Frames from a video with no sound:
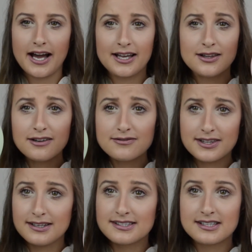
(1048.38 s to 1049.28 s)
I love
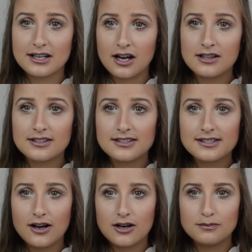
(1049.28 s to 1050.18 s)
these. The colors
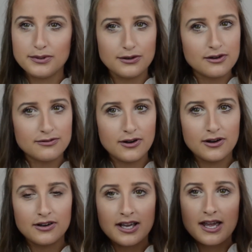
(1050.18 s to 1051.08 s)
are
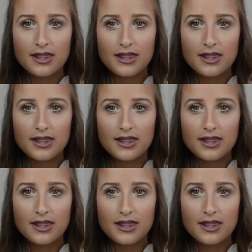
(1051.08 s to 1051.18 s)
beautiful.